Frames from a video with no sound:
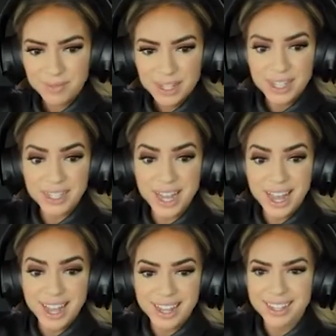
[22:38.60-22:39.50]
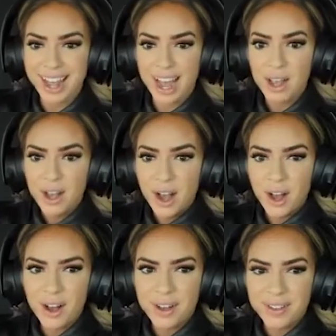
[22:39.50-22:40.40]
Today, yeah.
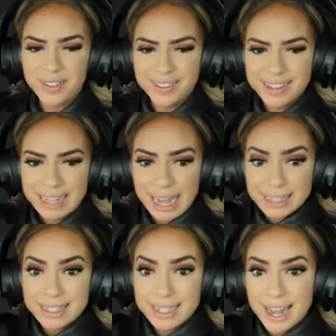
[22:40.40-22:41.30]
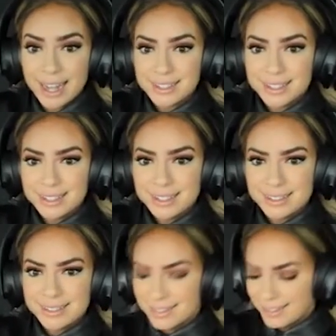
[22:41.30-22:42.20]
Today.
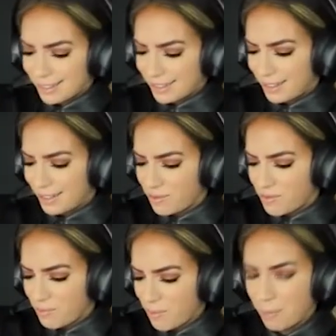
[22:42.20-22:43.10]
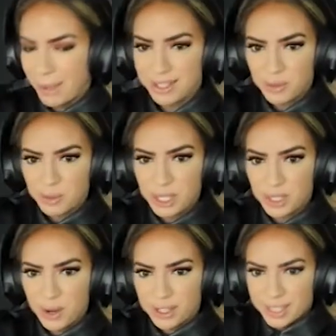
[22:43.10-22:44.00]
My best and worst
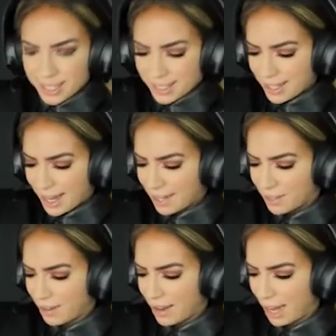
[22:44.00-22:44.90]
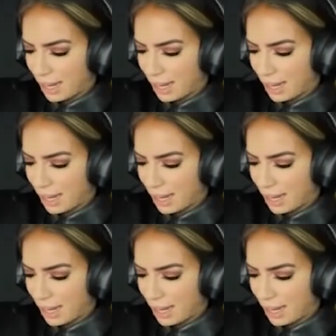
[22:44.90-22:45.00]
quality is that I